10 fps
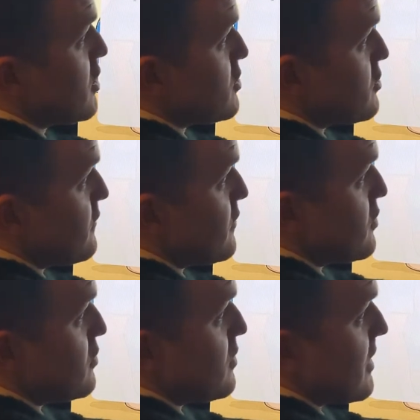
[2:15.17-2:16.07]
2 for
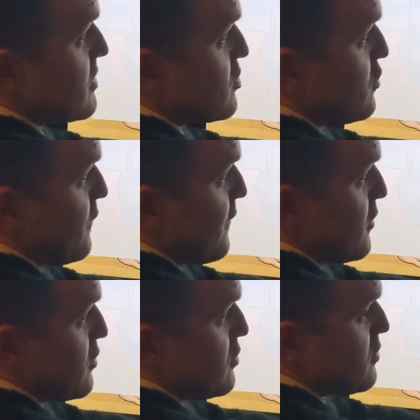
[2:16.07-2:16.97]
you, and 2 for
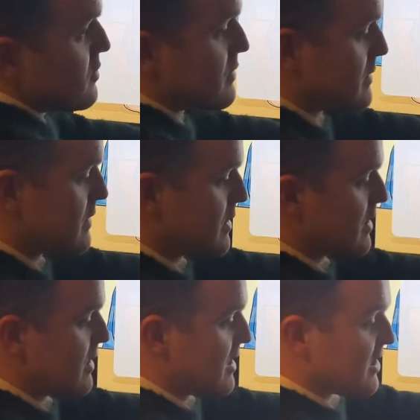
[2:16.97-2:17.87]
you.
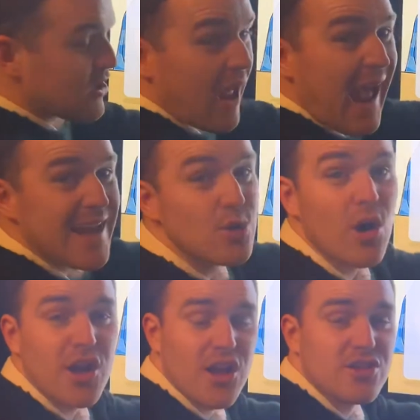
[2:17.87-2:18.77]
Now I know how to
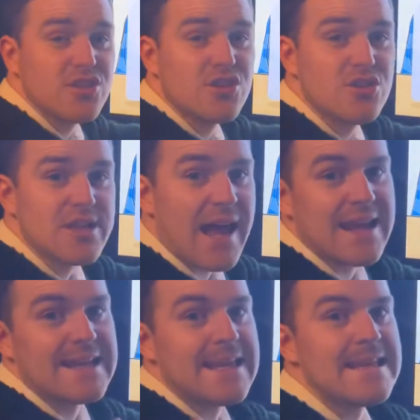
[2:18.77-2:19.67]
count in twos. I can
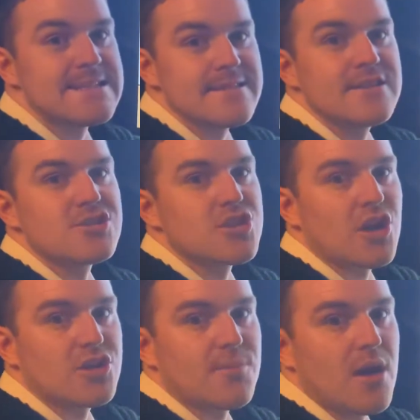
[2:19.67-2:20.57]
easily just count
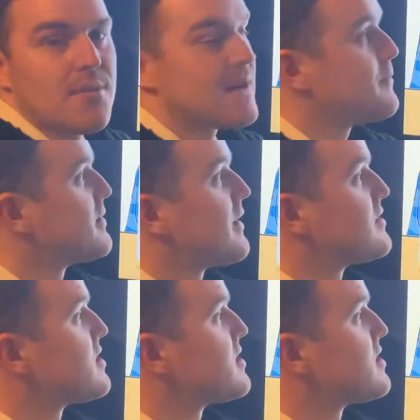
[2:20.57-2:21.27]
up how many bananas I've